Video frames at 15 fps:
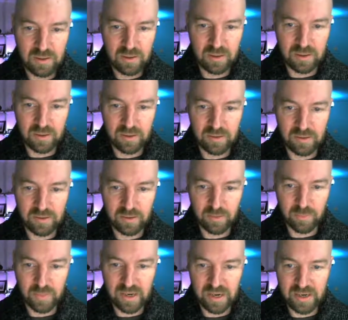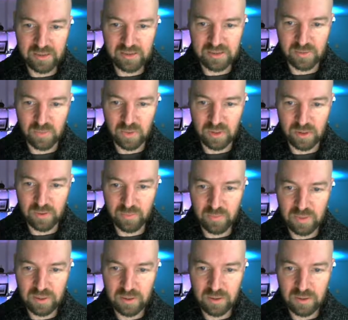and the
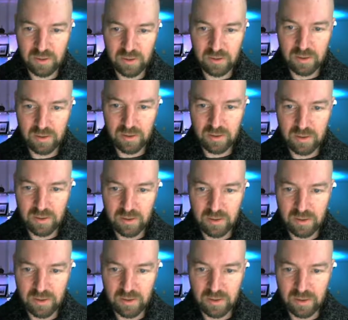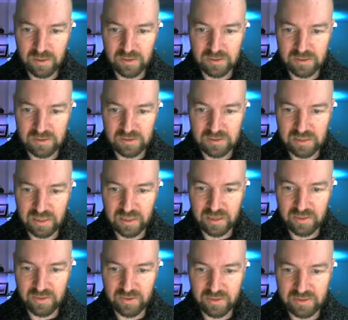maximum, I can
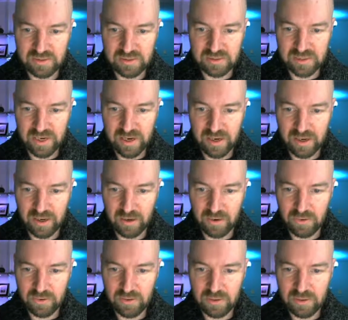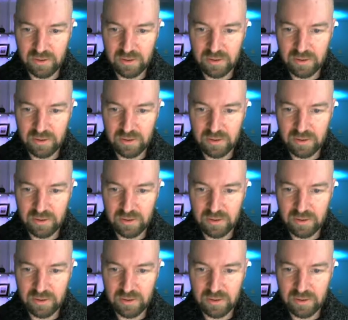slide this down,